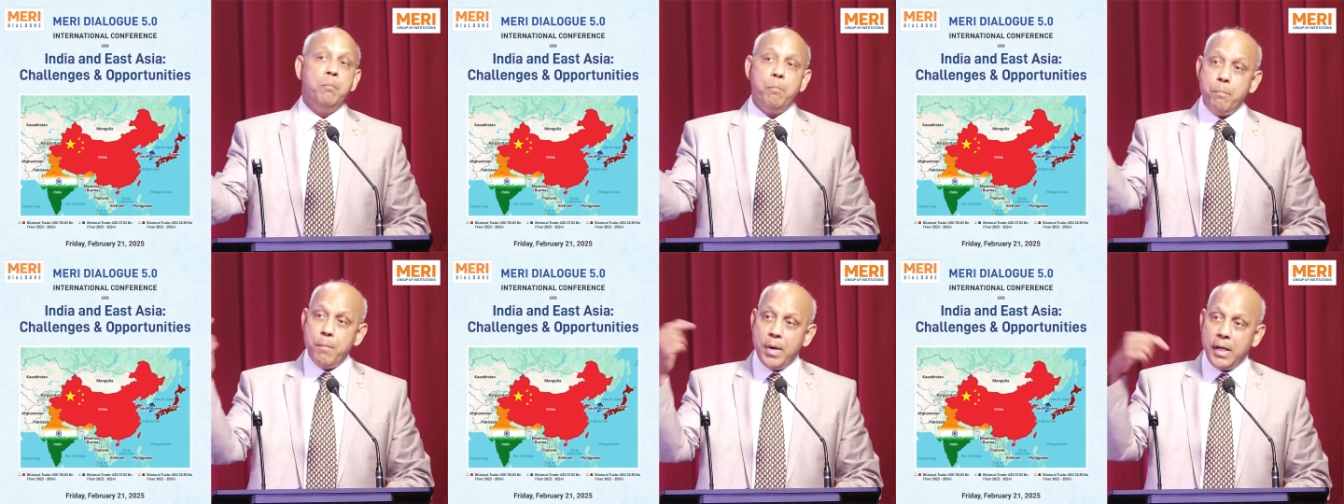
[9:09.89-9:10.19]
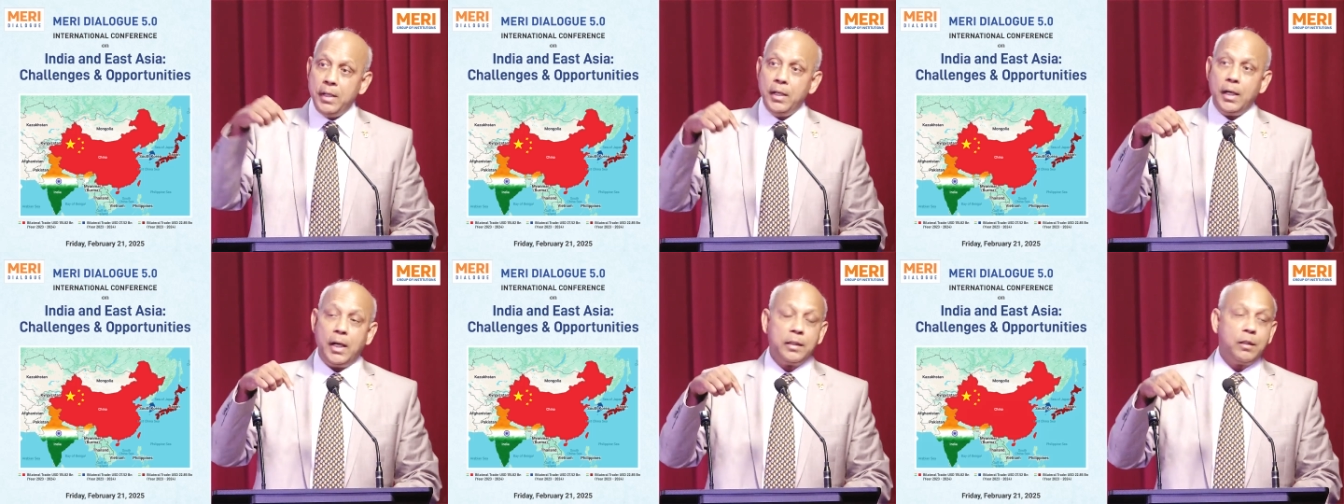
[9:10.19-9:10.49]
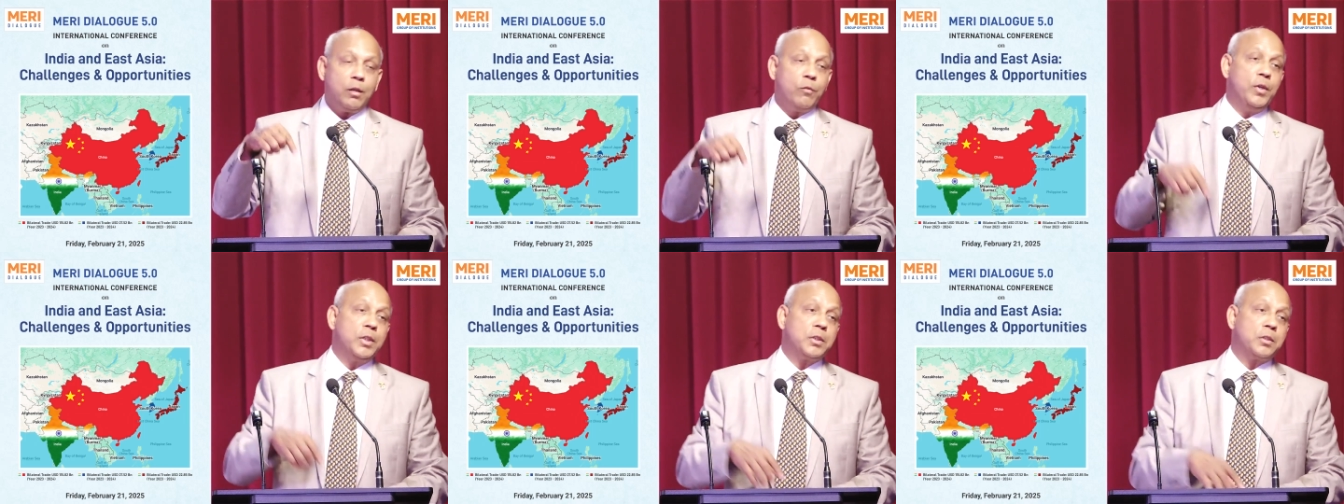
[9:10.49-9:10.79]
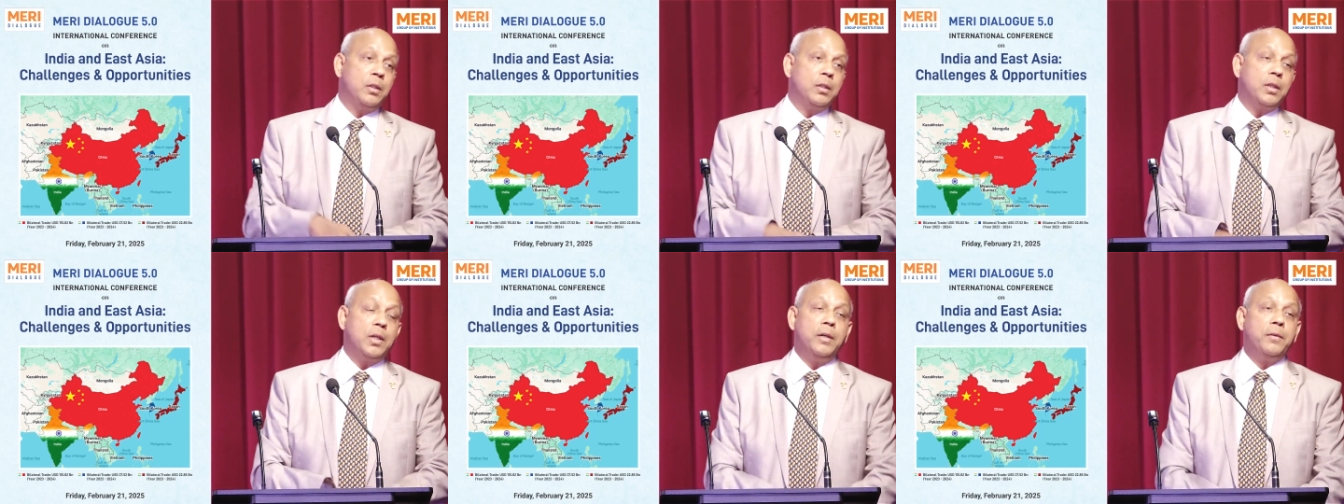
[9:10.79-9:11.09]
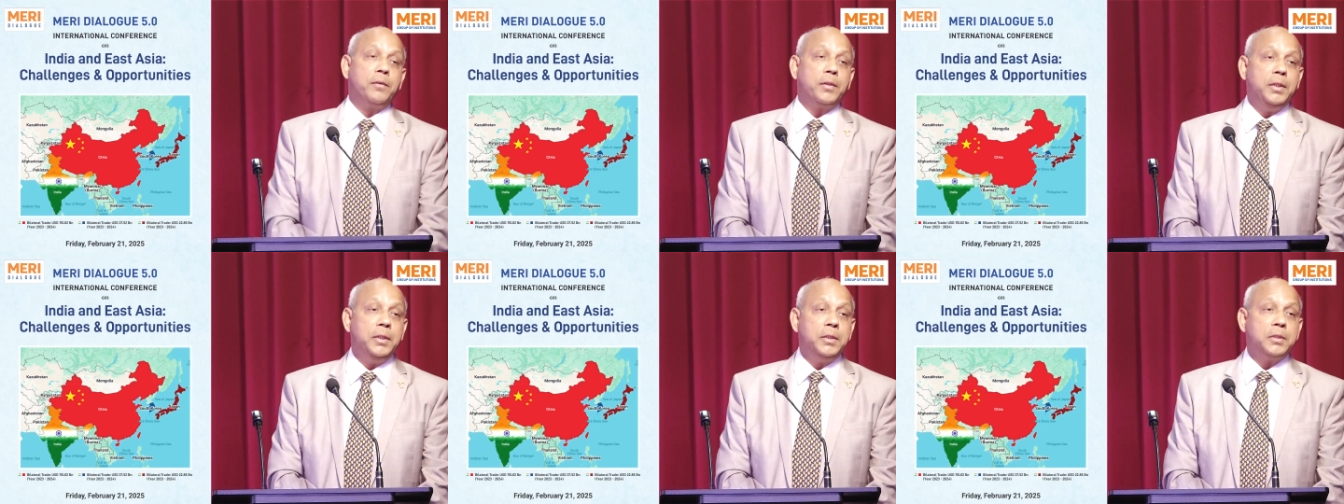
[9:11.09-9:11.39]
many other Western
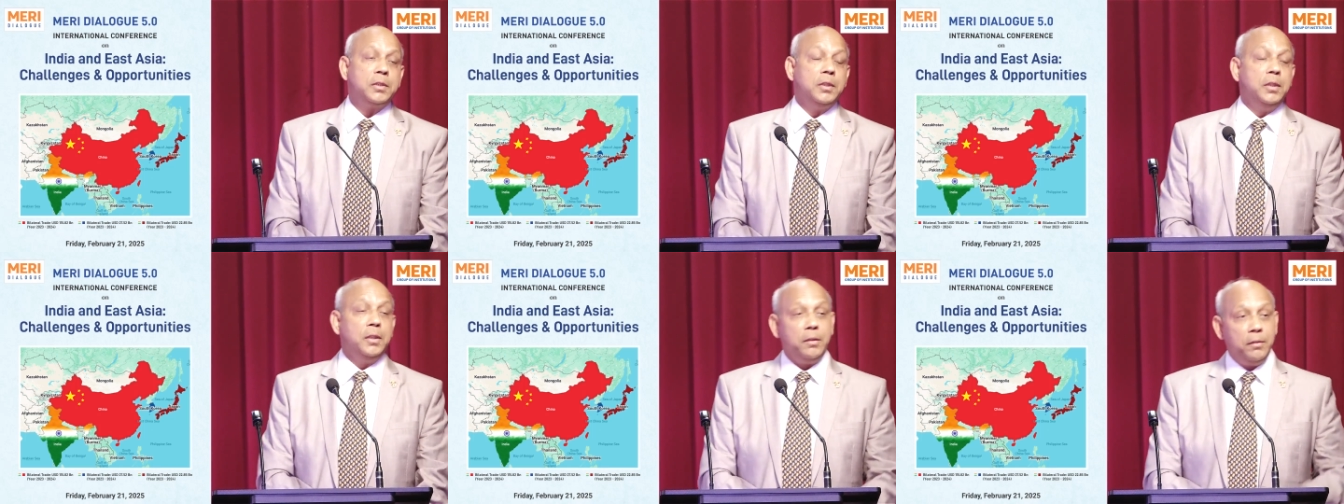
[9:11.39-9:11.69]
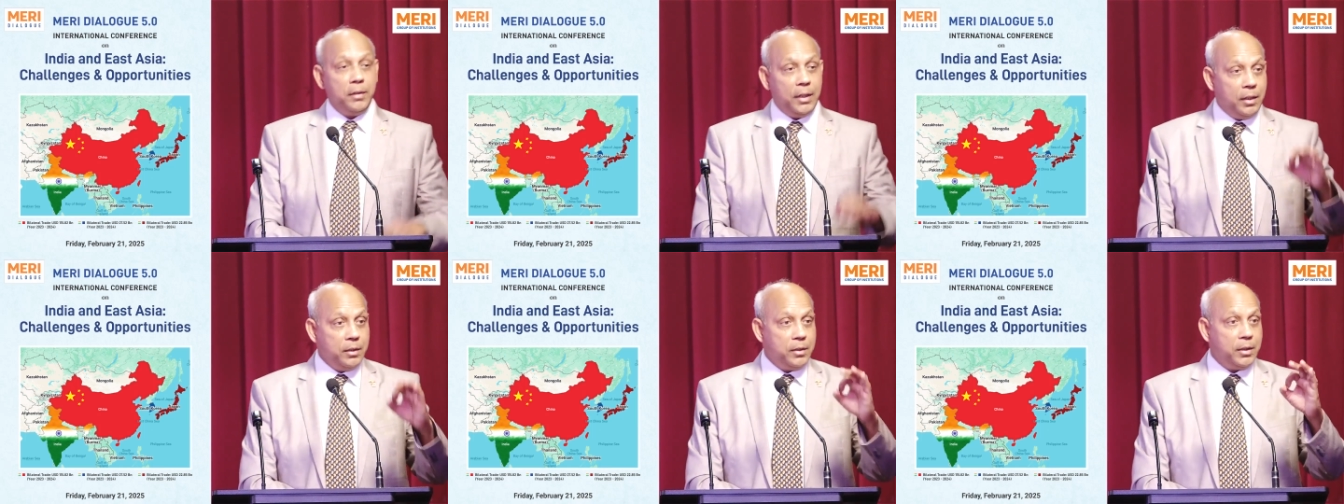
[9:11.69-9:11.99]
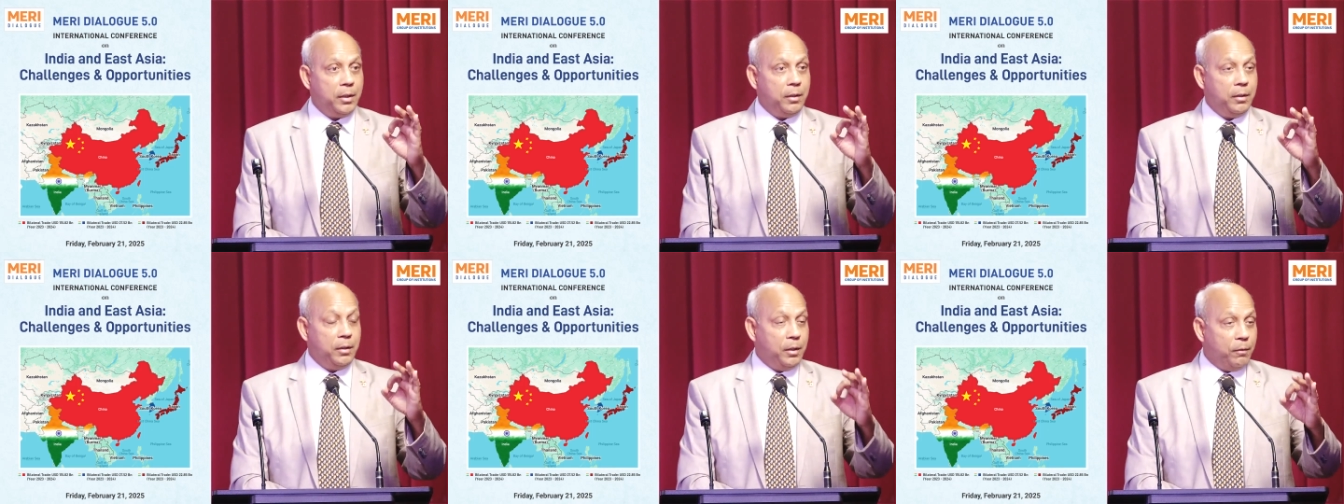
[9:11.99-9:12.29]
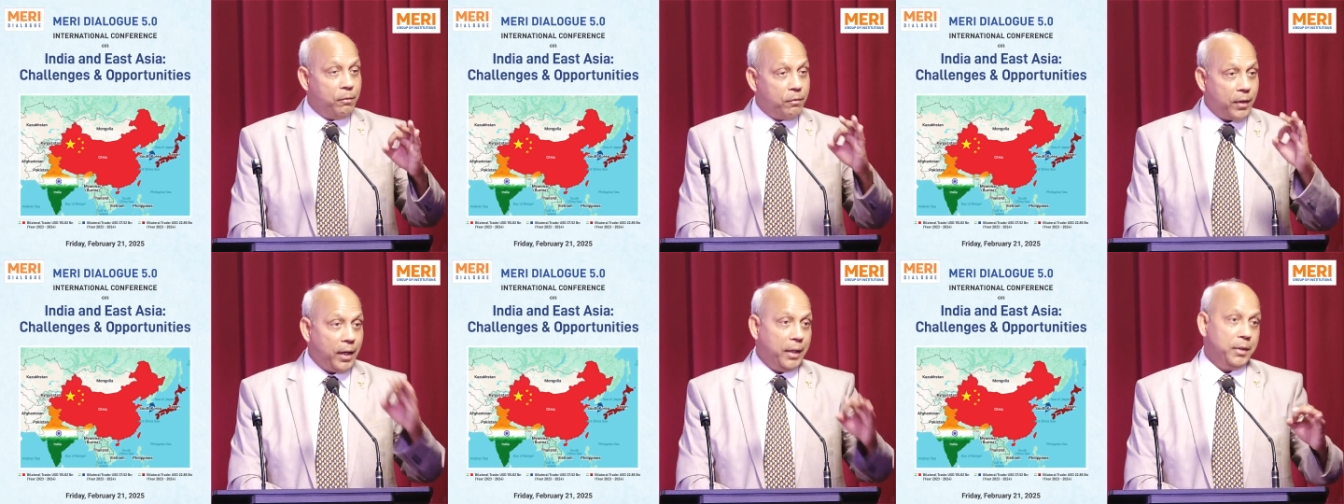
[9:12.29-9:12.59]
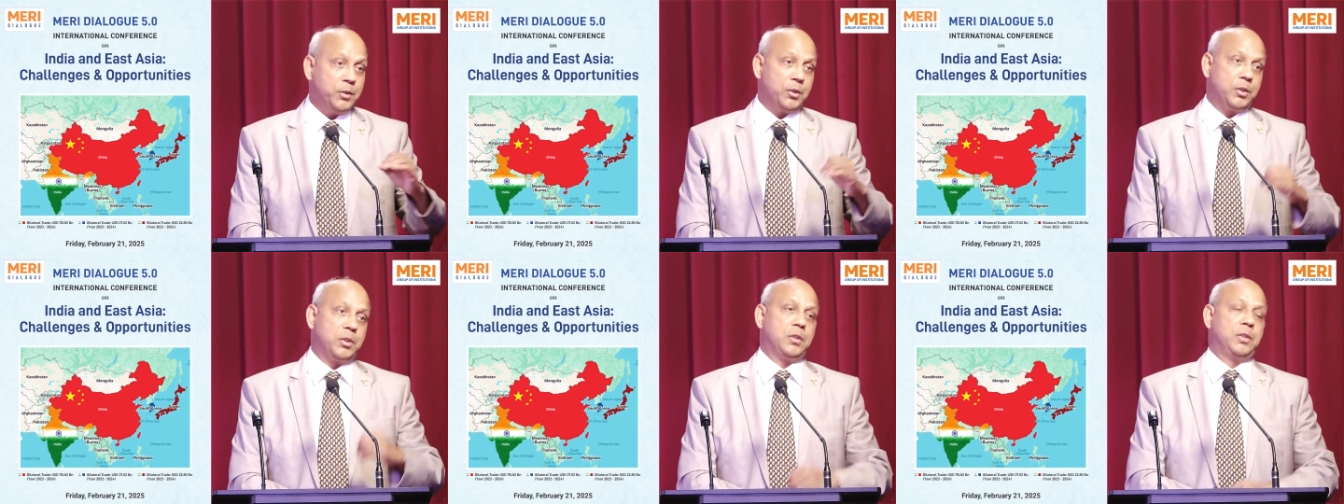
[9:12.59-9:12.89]
countries, there is a
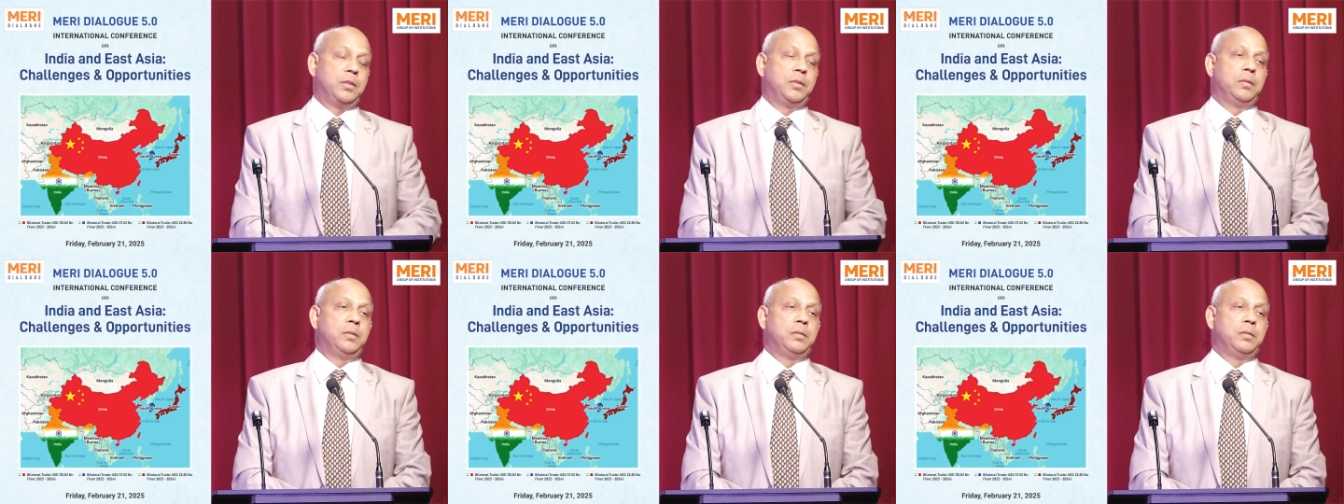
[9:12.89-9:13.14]
difference.